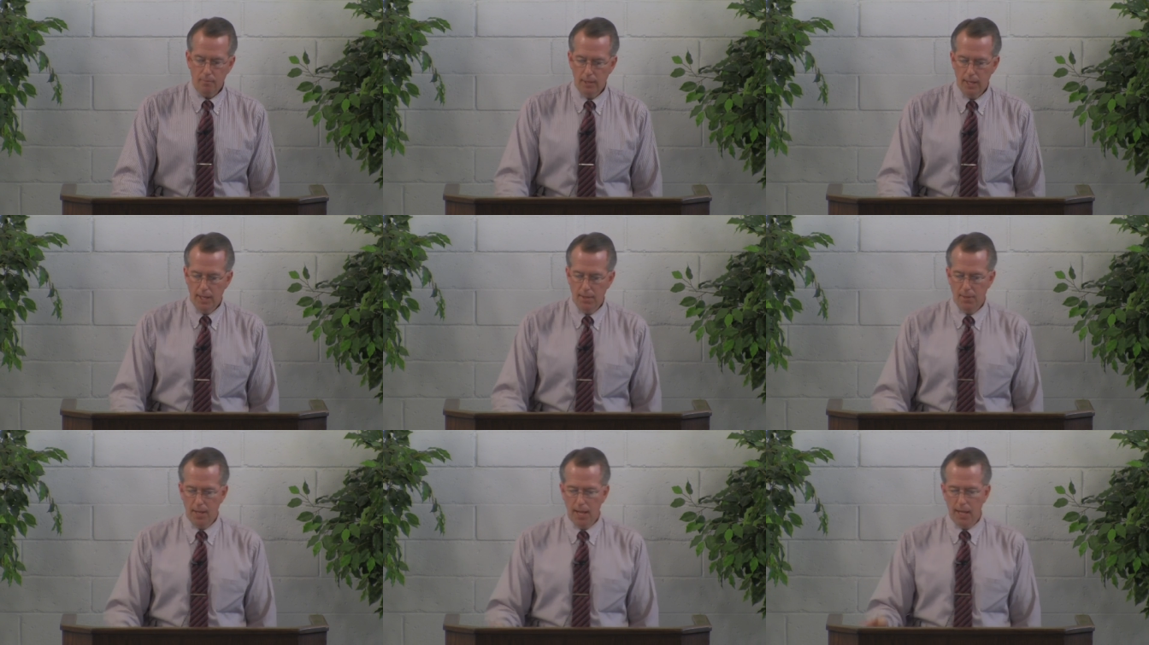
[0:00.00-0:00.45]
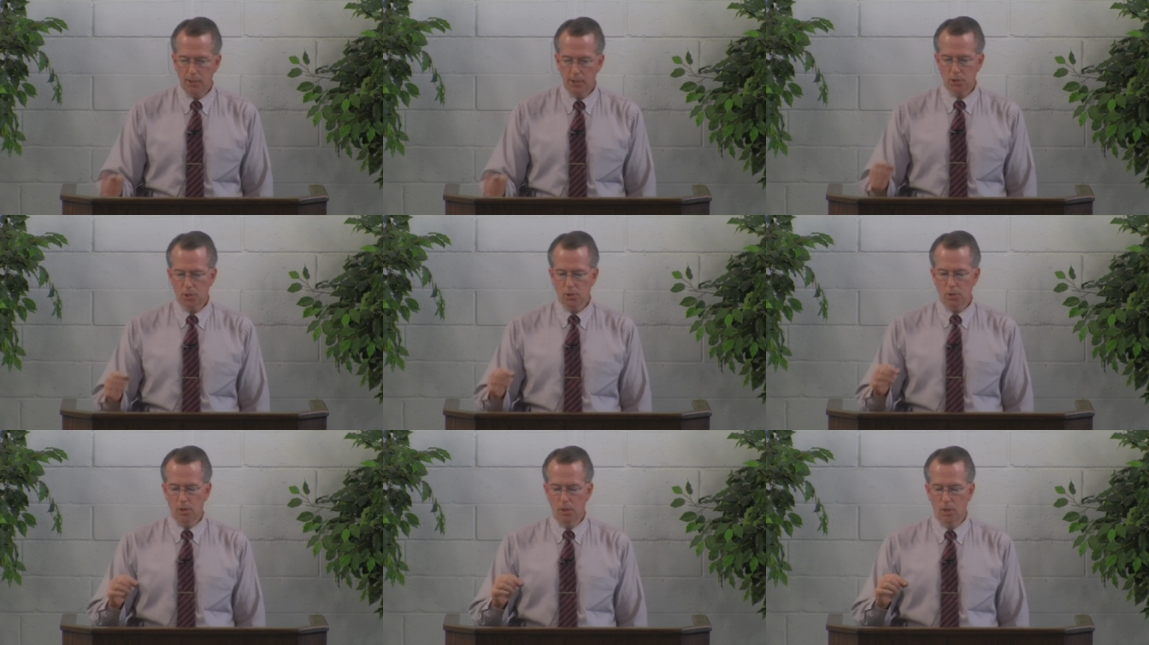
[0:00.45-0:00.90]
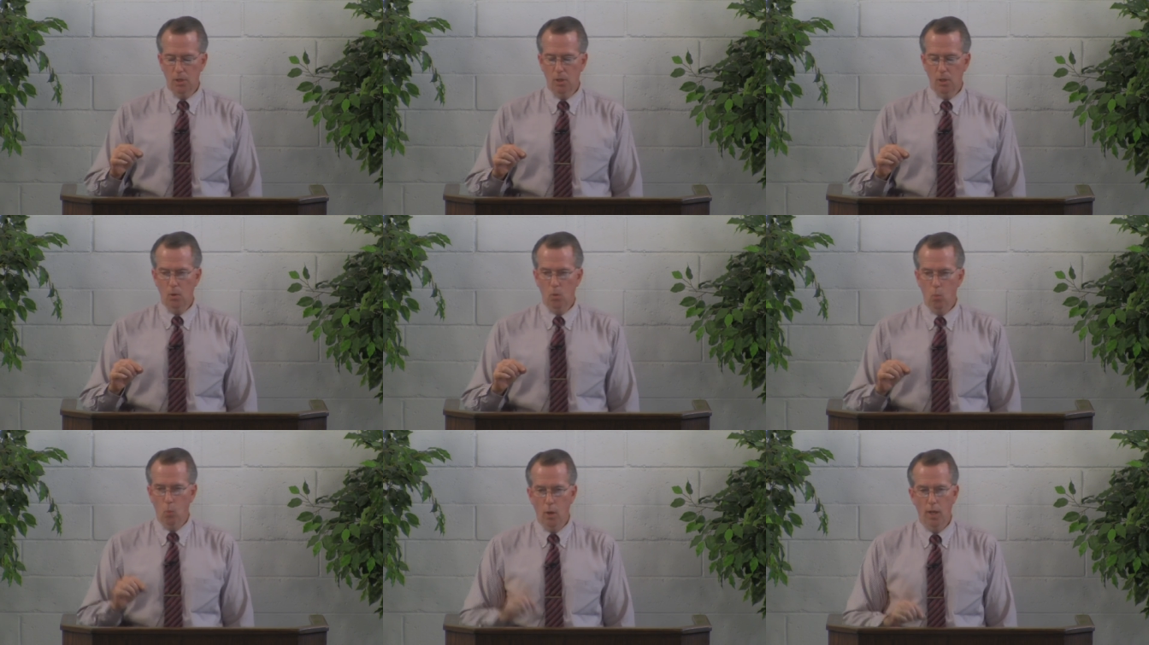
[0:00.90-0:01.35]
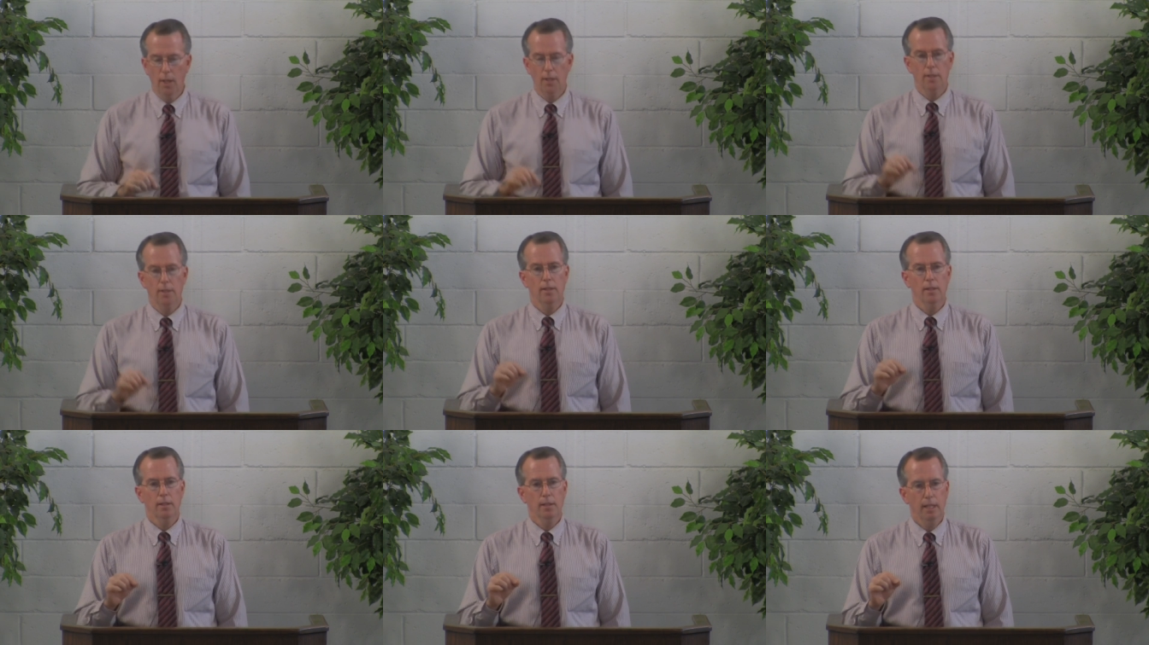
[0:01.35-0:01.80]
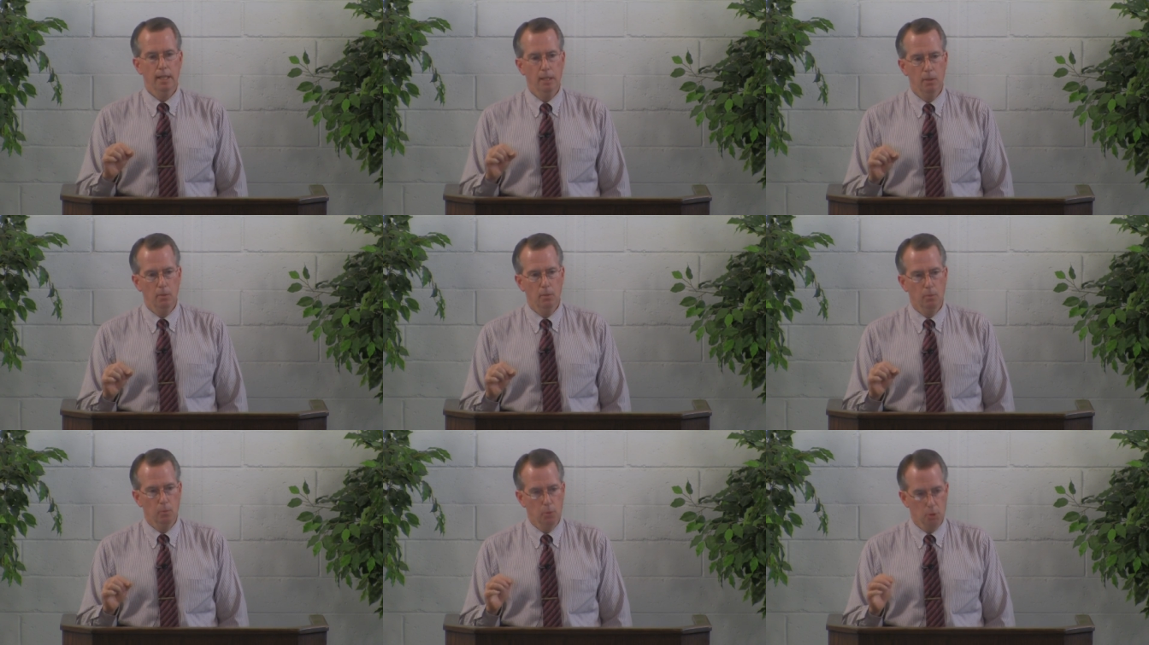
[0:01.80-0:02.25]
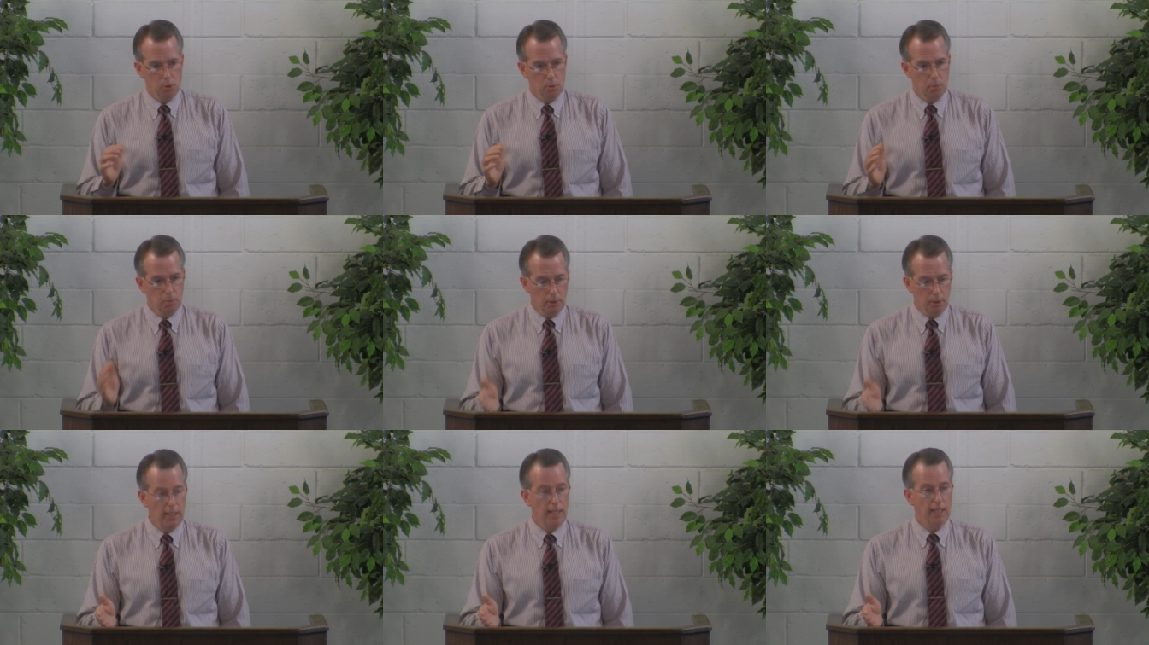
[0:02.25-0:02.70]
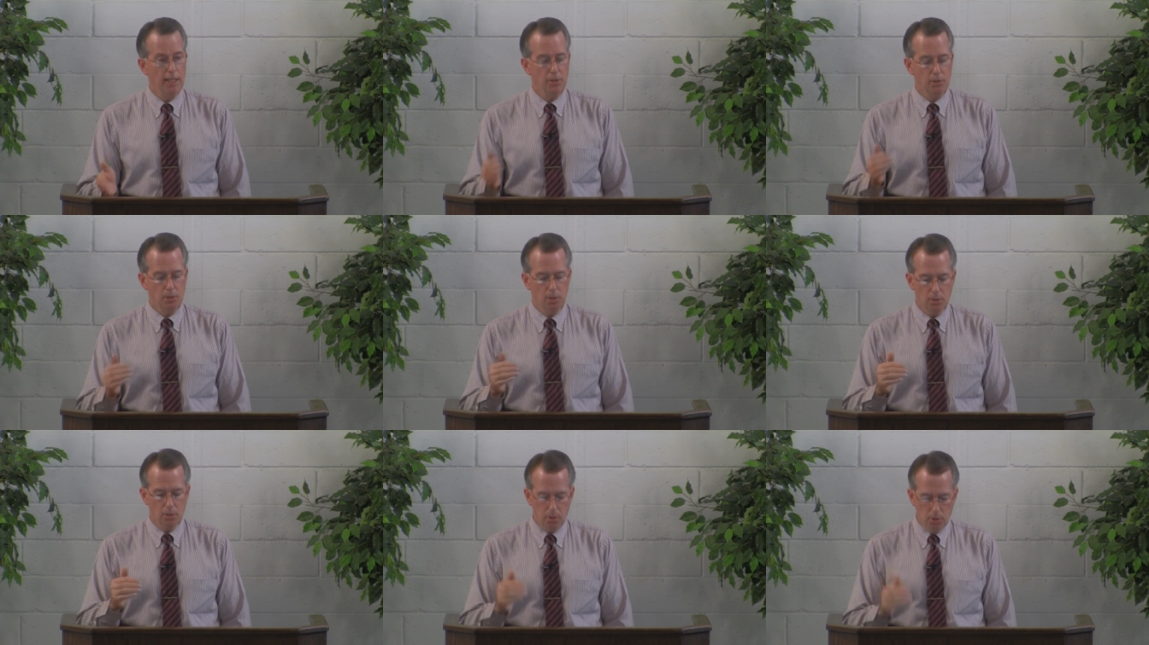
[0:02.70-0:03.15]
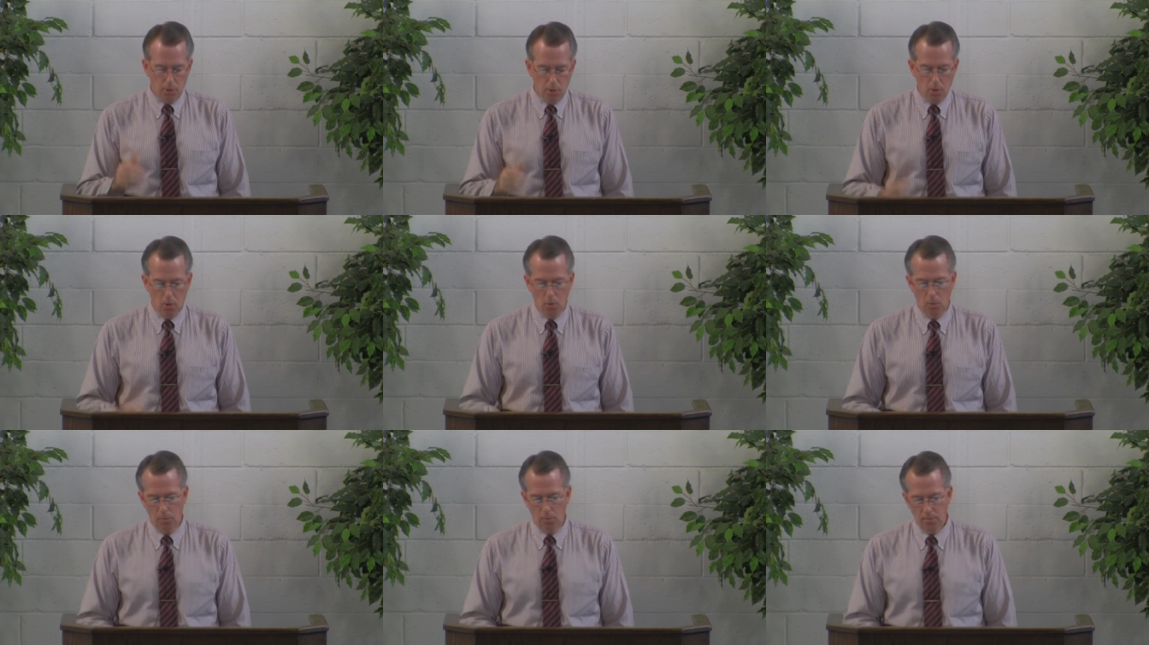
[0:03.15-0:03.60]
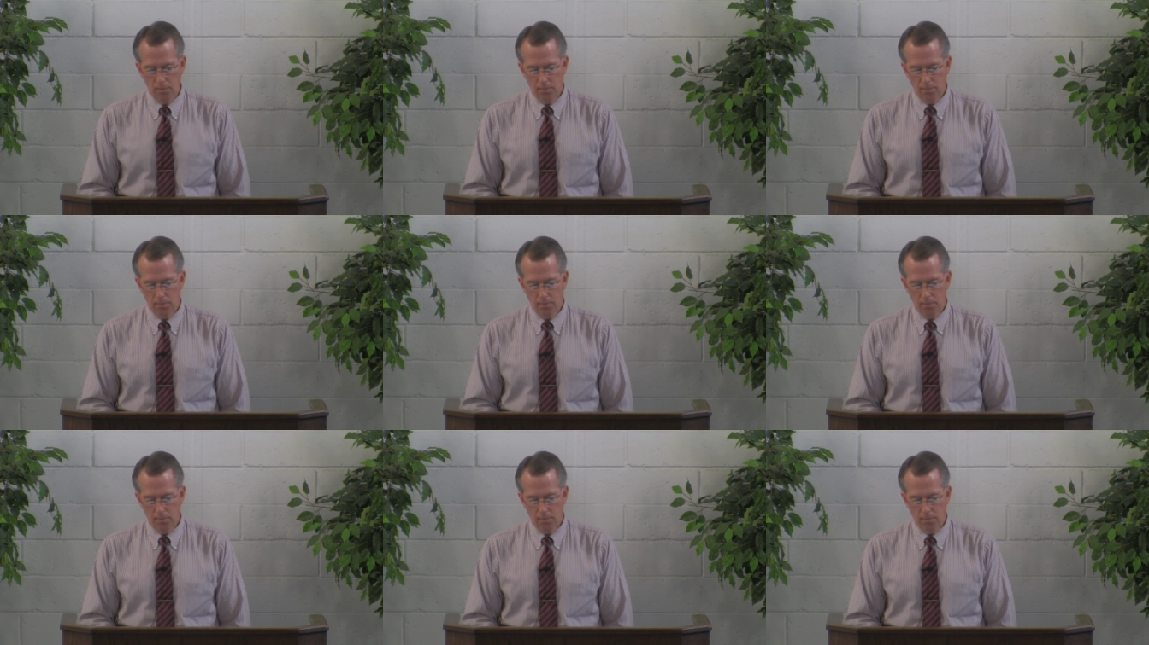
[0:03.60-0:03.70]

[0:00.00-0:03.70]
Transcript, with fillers: And that's what he was pleased to do.